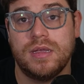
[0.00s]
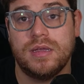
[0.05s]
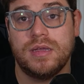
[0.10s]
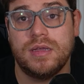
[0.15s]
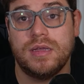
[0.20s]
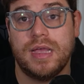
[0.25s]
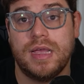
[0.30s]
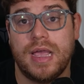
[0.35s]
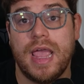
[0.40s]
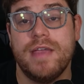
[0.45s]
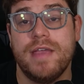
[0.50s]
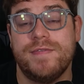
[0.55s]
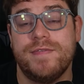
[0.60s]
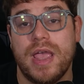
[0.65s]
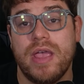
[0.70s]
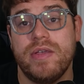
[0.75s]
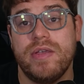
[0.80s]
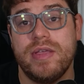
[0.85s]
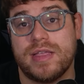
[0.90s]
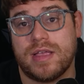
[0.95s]
A
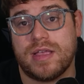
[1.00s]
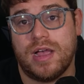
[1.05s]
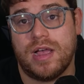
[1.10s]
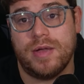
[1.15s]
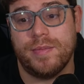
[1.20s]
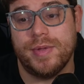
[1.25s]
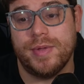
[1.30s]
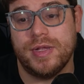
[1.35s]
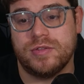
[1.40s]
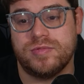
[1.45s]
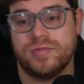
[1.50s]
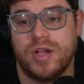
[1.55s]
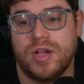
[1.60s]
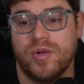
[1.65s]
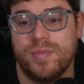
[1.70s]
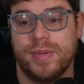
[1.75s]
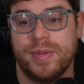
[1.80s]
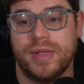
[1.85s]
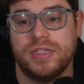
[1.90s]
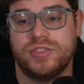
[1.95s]
very common trope
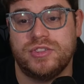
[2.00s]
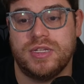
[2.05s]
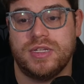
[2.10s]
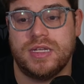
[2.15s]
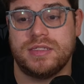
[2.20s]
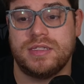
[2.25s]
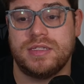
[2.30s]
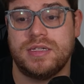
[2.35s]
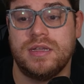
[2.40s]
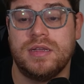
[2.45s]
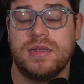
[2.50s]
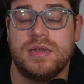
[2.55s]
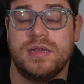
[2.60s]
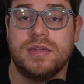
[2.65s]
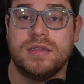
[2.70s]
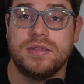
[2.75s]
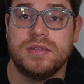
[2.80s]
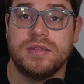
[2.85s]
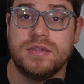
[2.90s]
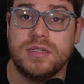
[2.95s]
is just
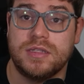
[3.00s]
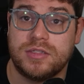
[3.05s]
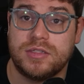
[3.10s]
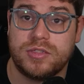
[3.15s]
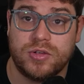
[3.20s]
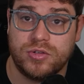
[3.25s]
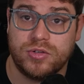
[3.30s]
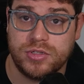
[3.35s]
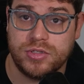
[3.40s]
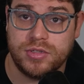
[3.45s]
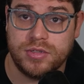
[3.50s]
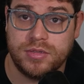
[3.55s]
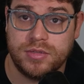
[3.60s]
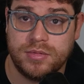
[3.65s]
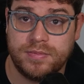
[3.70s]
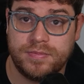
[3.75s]
the soldier.